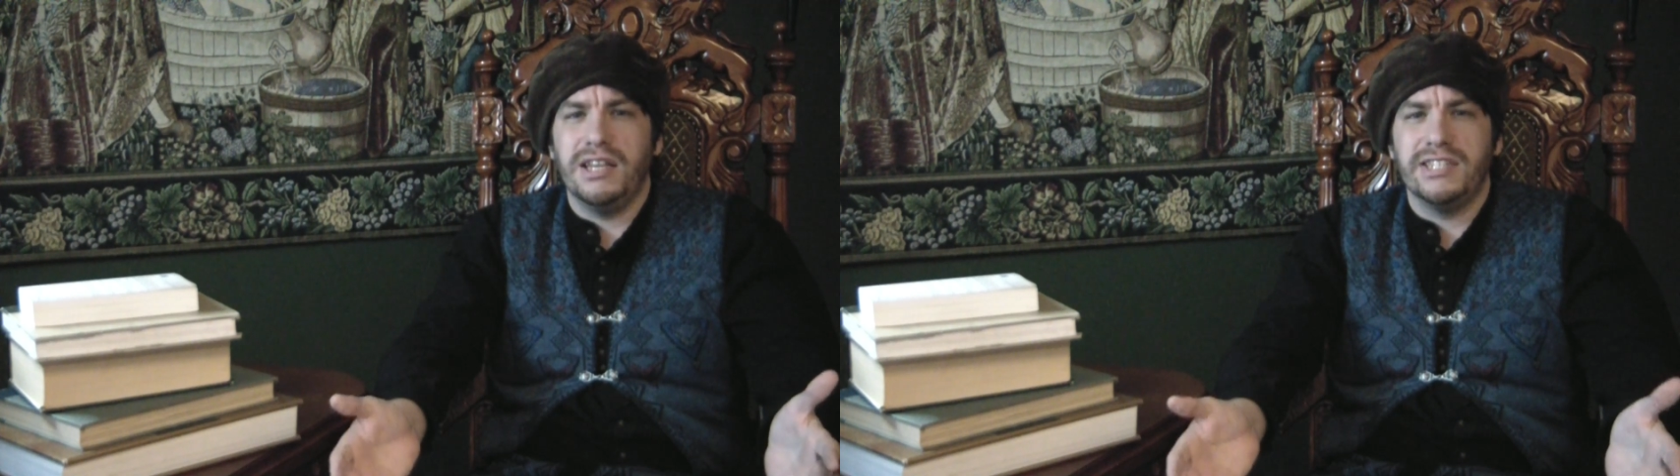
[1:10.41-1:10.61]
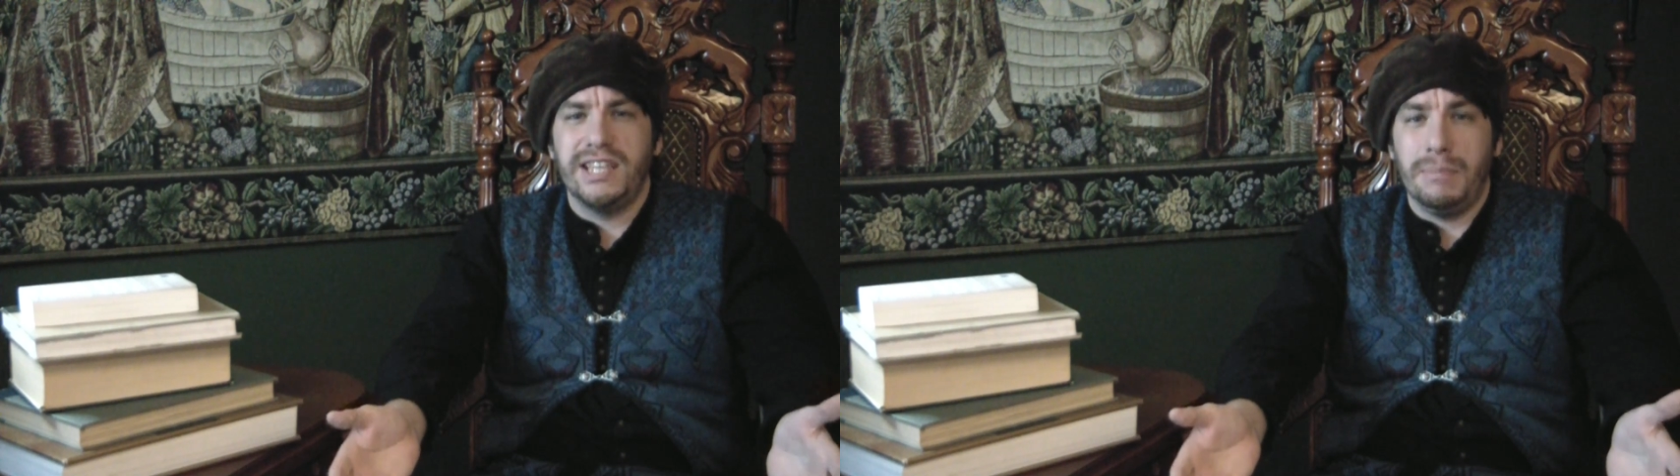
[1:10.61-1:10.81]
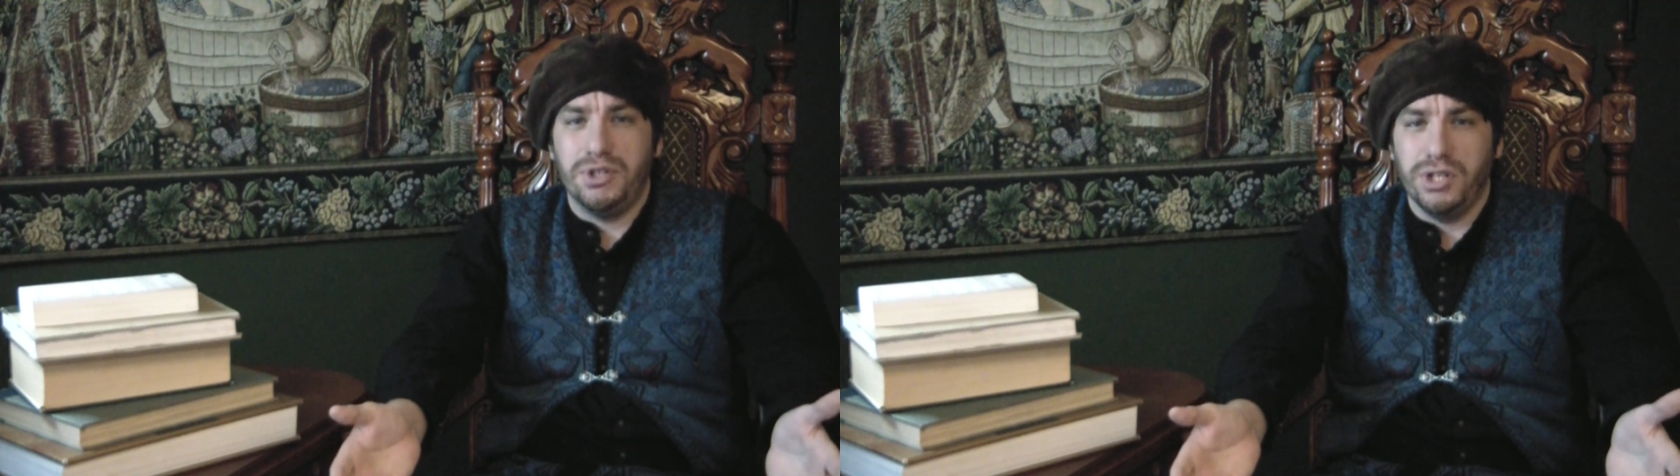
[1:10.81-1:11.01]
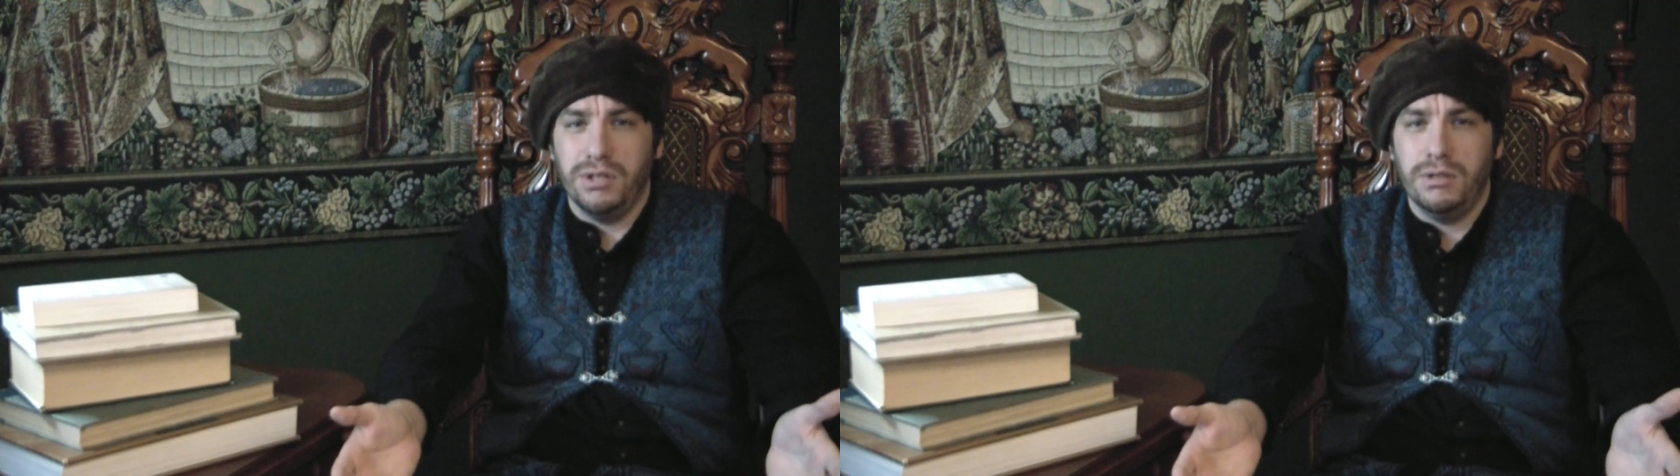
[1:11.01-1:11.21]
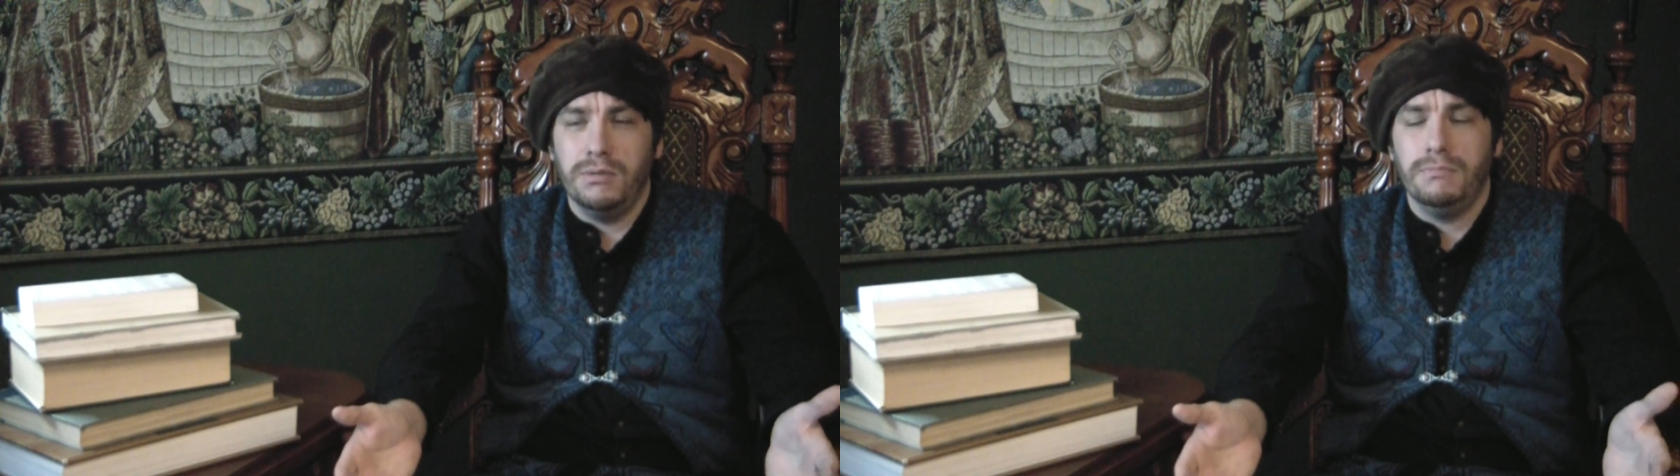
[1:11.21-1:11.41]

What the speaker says: exception,